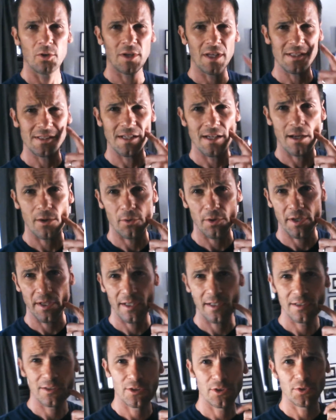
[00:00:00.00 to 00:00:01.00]
Okay, so now we're
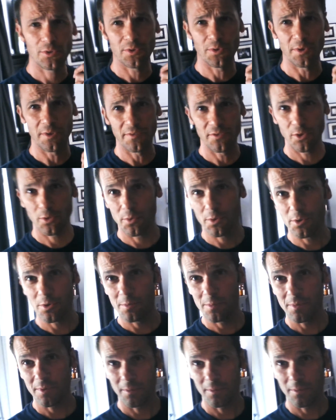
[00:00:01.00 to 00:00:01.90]
heading to the review room.